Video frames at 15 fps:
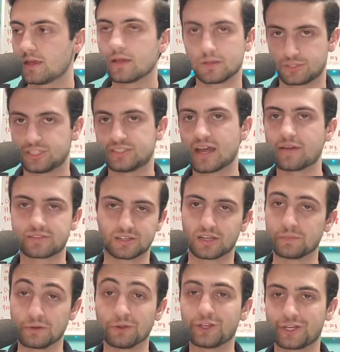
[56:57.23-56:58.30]
she's obviously going
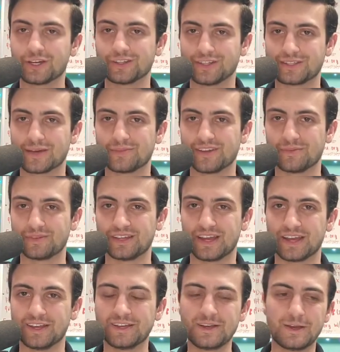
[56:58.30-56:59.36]
to be really good in the
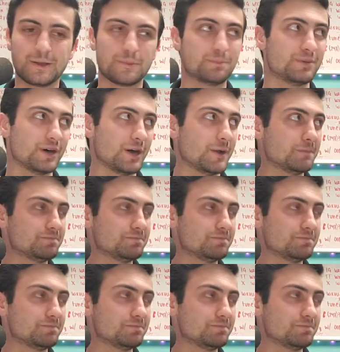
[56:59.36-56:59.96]
WNBA, but